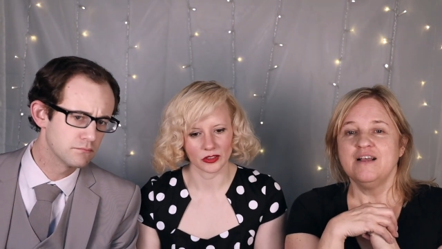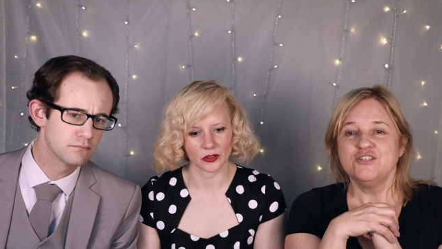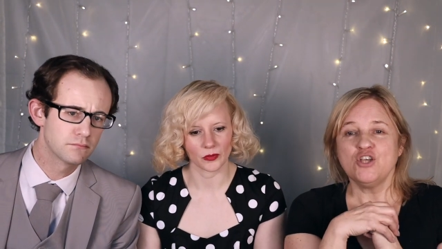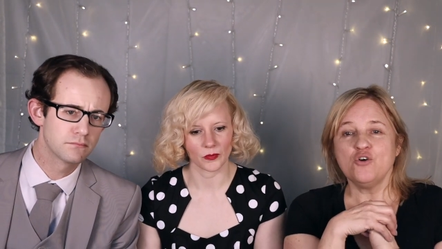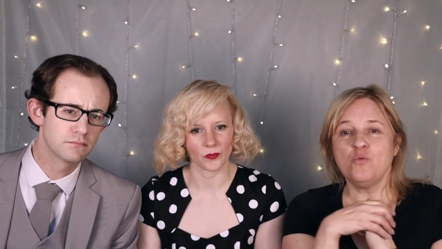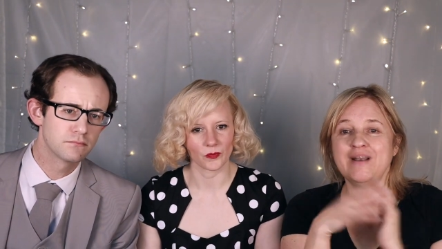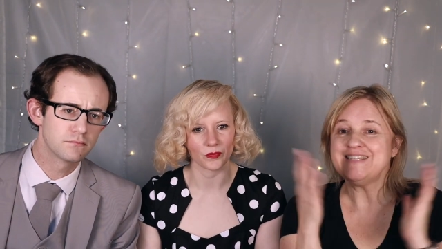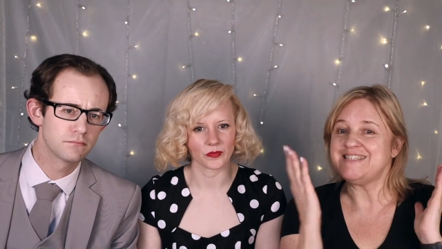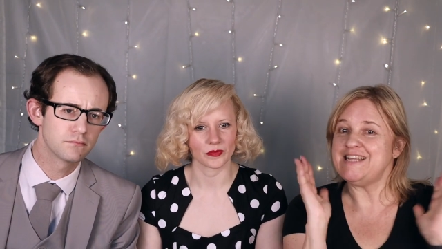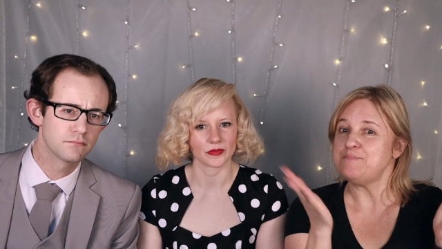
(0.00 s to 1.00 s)
Speaker 1: So what
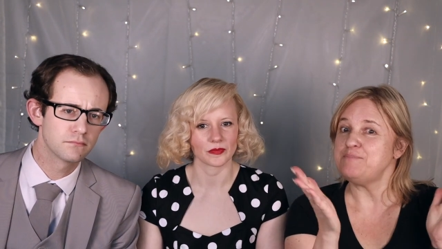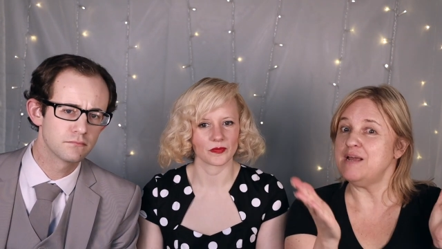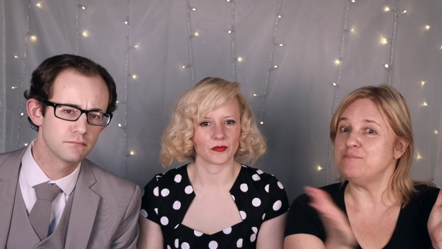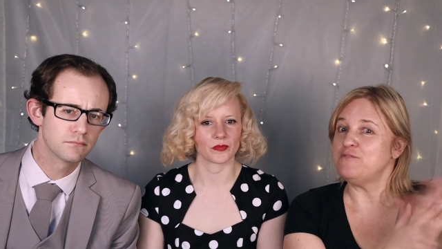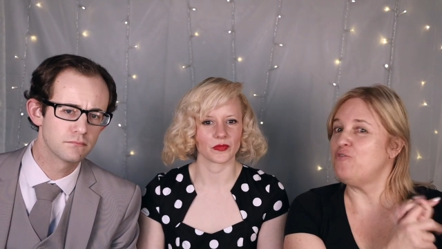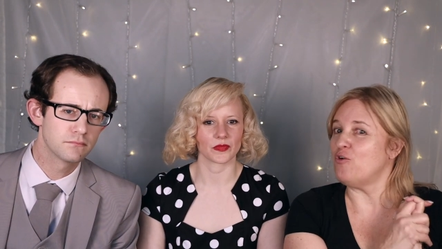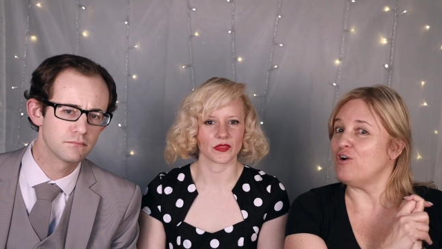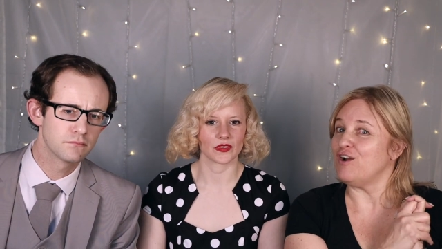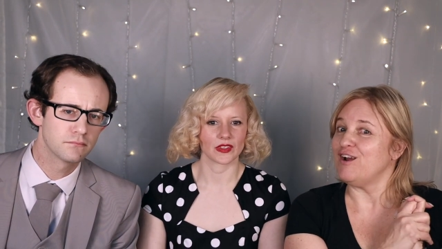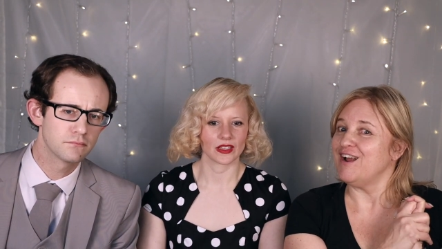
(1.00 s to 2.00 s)
is tip number
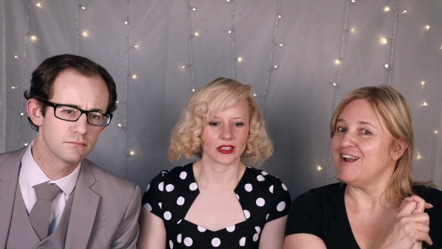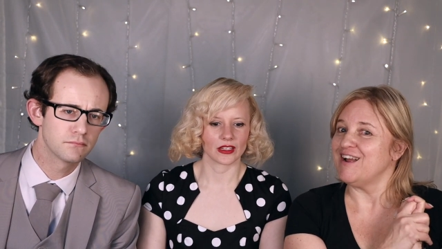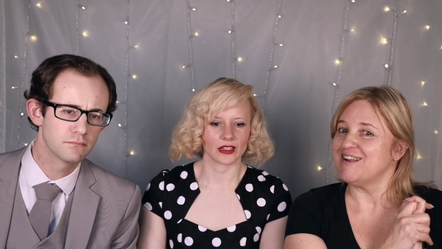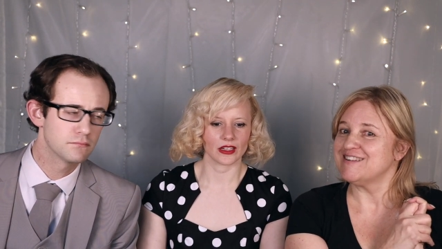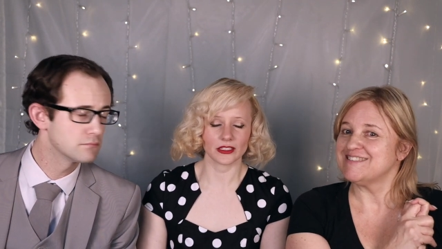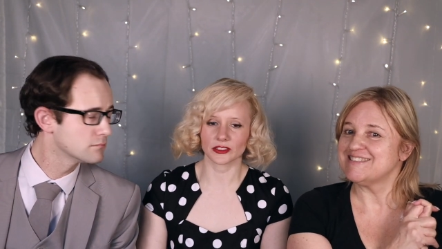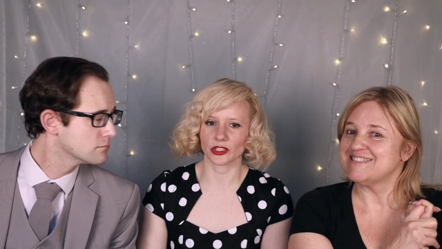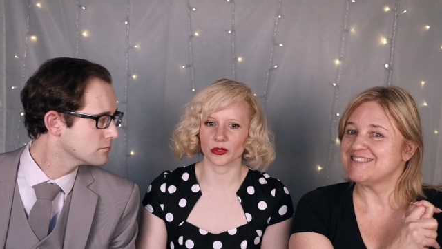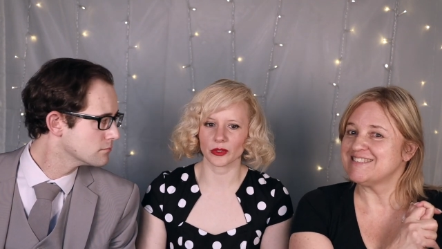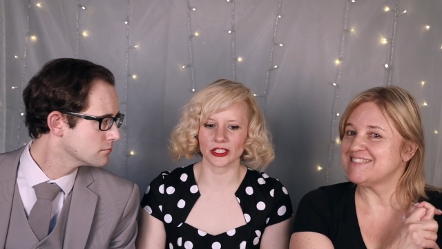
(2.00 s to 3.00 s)
four?
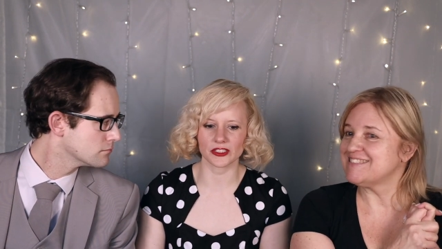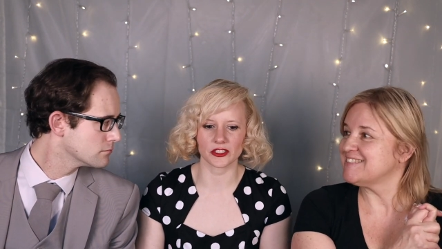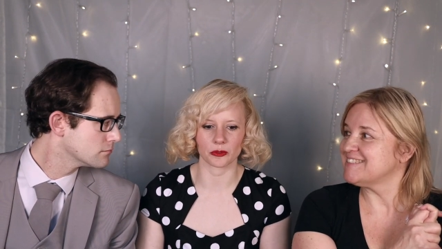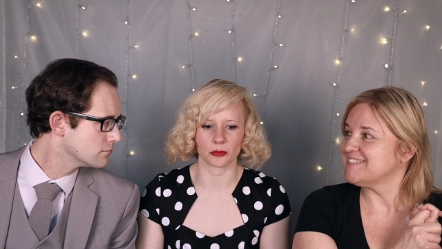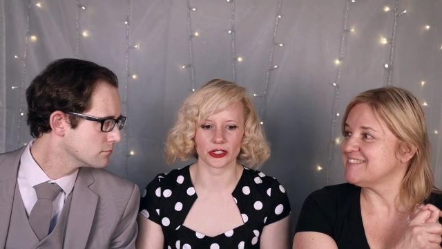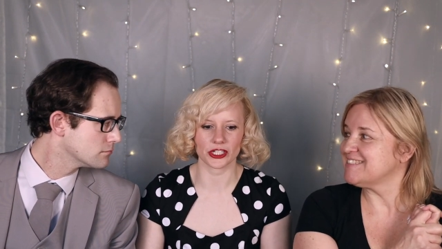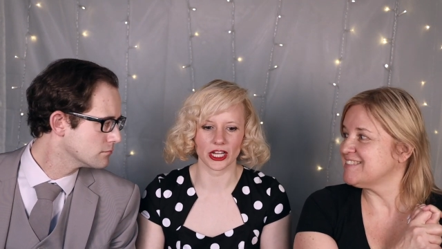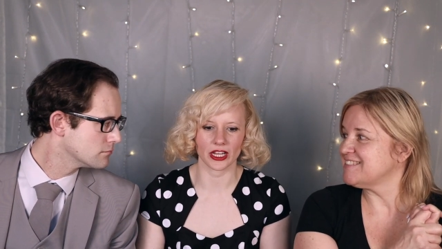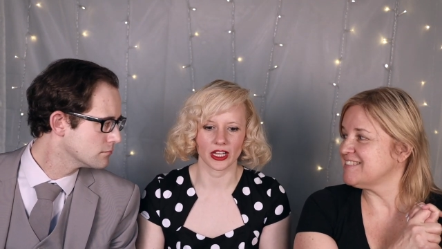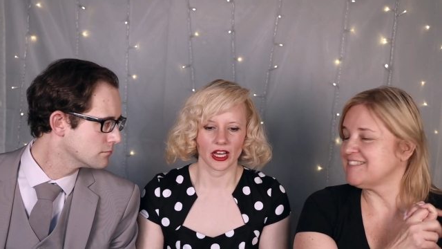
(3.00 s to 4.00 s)
Speaker 2: So we just
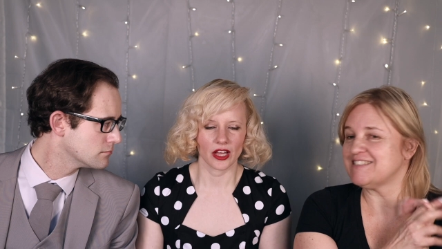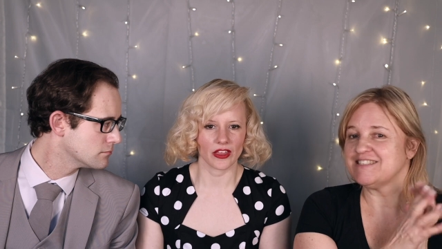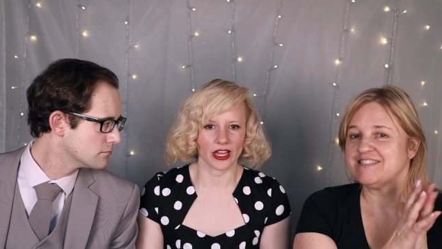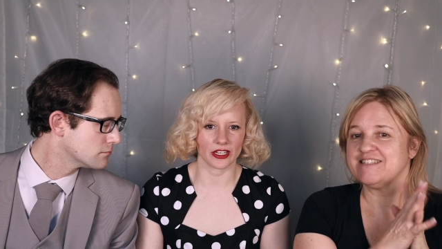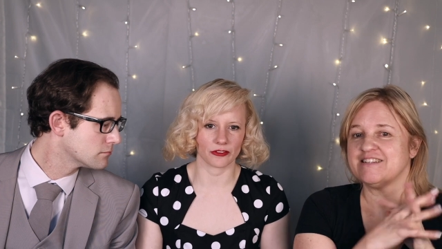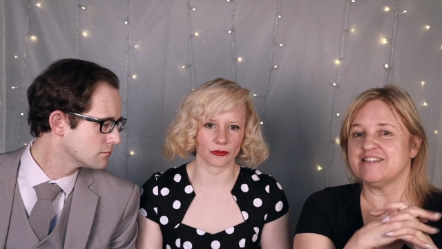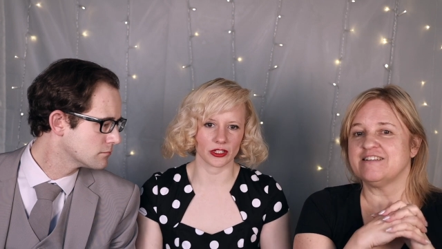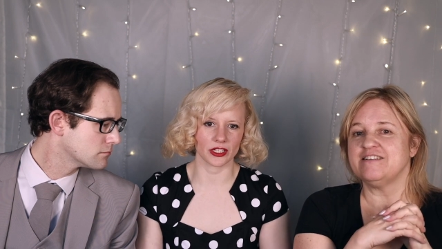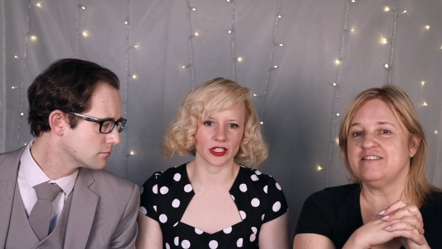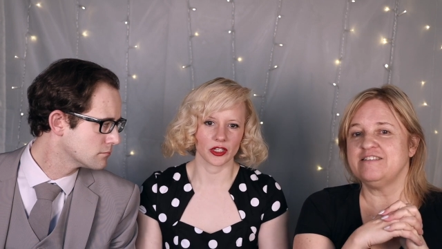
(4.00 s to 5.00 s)
appreciate that if
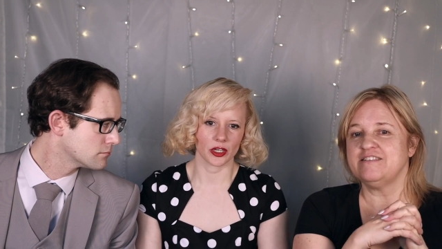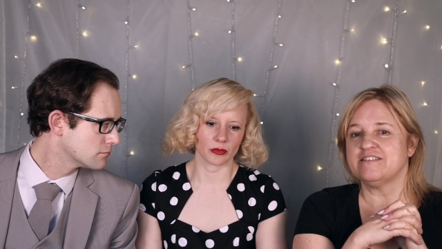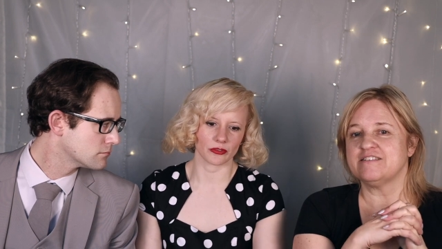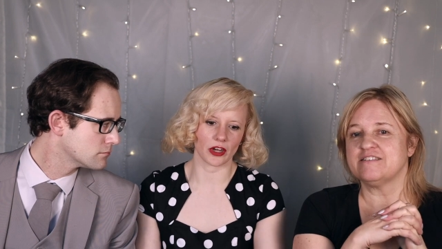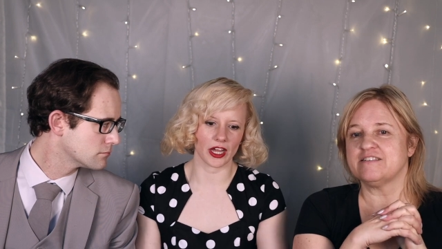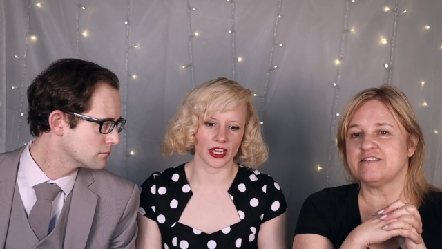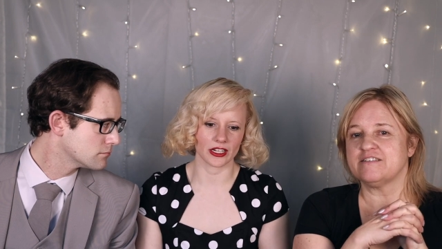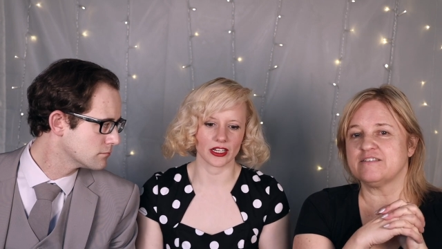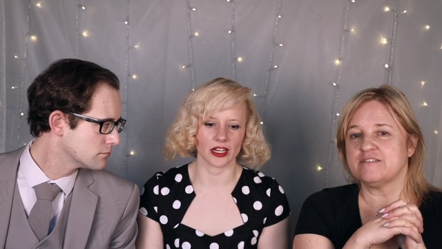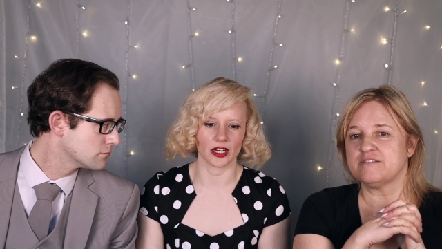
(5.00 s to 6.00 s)
we
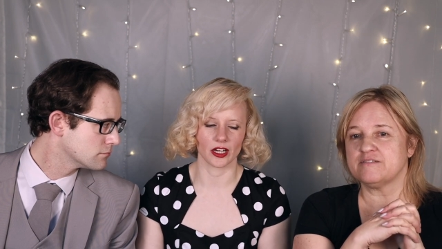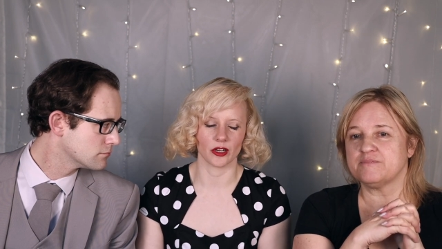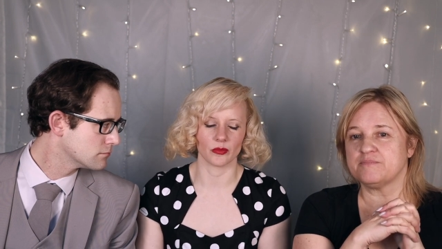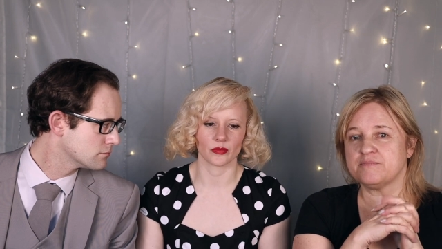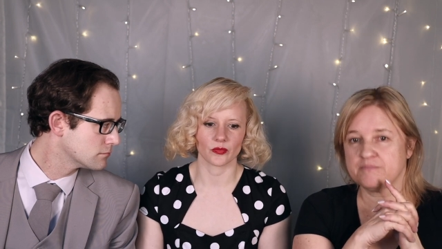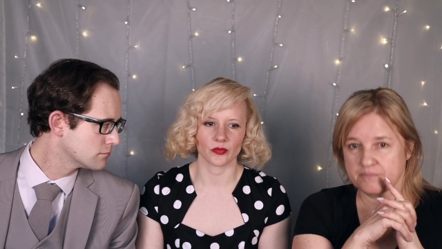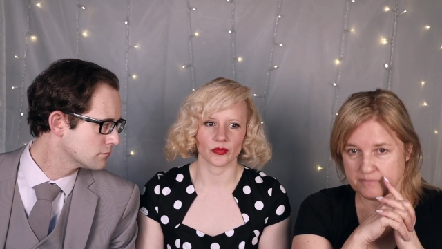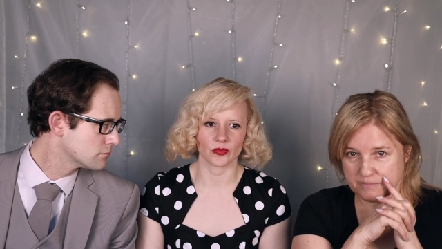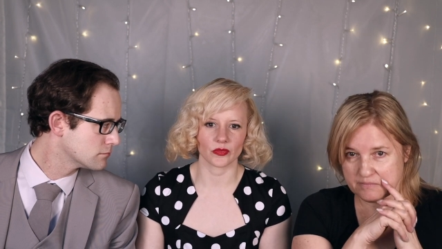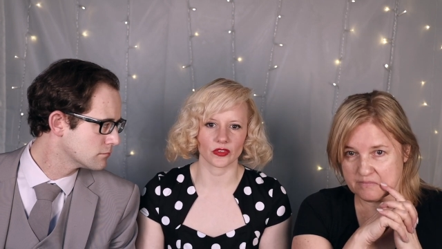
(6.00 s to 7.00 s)
provide um,
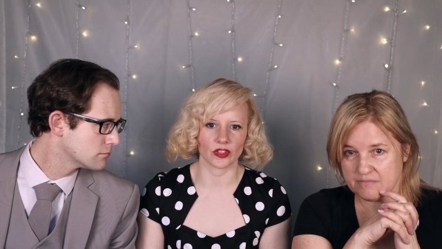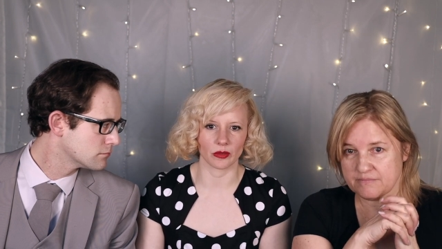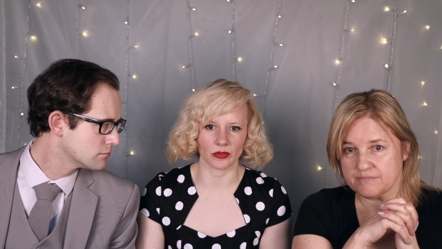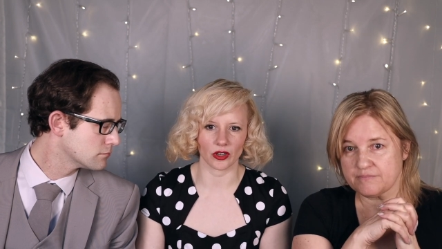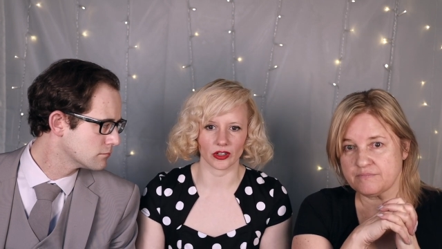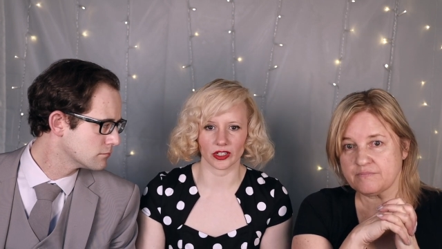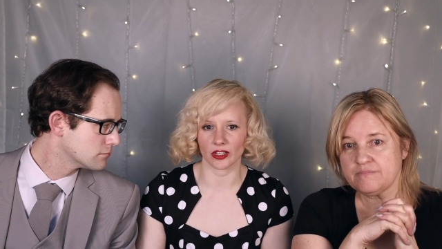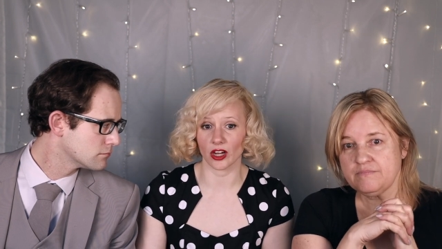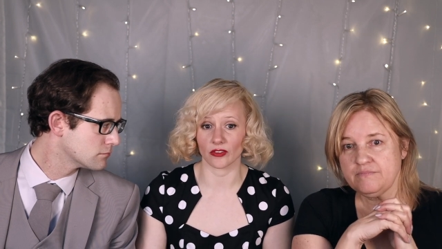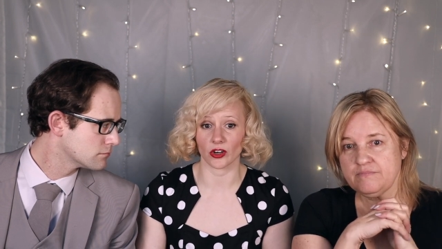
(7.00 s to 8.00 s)
some our,
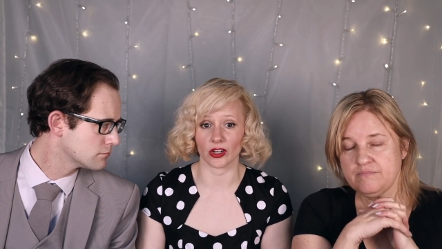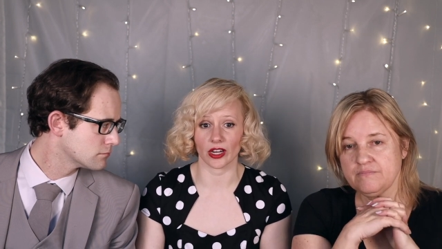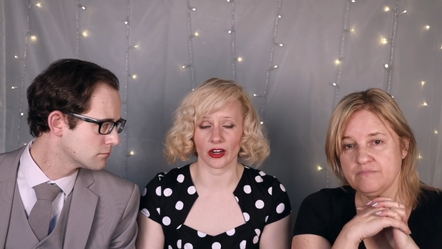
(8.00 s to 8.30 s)
of our